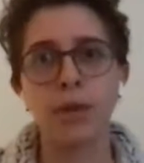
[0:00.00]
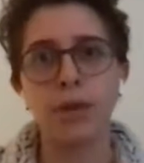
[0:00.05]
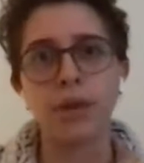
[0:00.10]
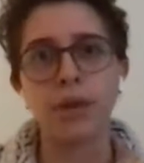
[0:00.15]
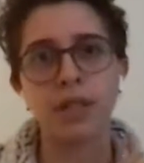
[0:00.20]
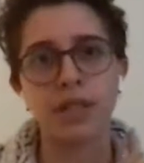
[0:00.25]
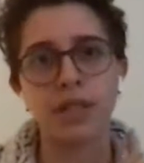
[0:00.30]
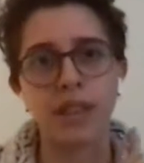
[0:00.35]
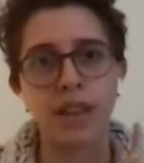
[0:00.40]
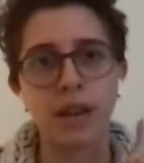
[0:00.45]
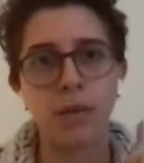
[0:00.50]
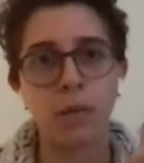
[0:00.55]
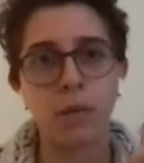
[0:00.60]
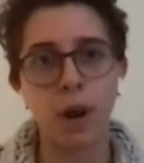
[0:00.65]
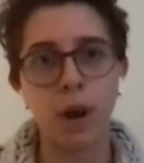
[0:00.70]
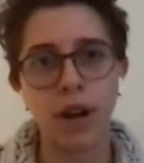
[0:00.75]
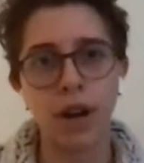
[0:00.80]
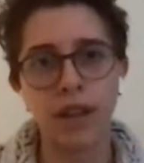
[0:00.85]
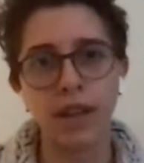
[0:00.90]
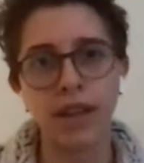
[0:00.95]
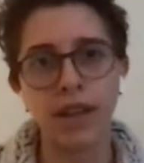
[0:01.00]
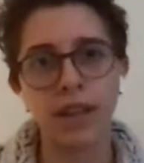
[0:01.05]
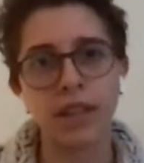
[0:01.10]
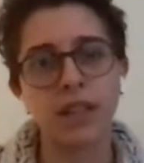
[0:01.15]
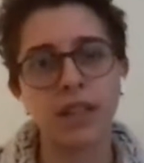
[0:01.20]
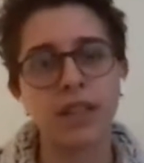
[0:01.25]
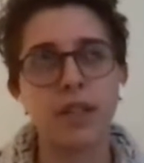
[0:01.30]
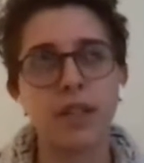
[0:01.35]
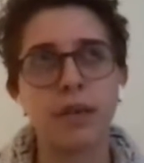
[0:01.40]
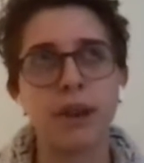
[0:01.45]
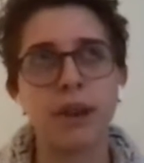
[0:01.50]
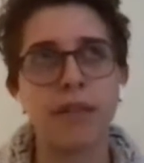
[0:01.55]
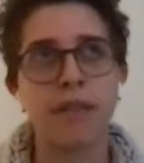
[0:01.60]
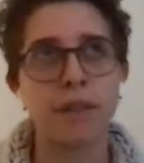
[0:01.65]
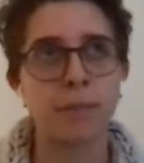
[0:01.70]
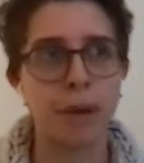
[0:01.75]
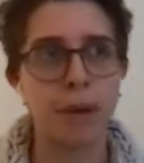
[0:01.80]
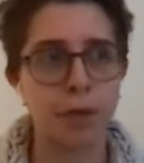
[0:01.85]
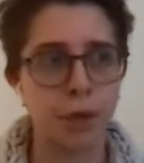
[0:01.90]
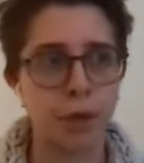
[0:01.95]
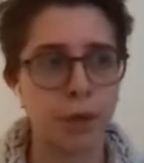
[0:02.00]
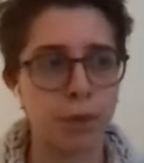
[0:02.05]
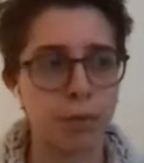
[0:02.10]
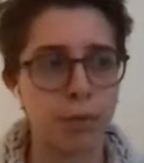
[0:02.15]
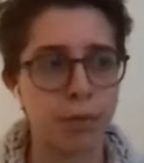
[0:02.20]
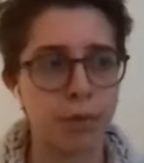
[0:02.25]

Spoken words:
you can take one unless you have special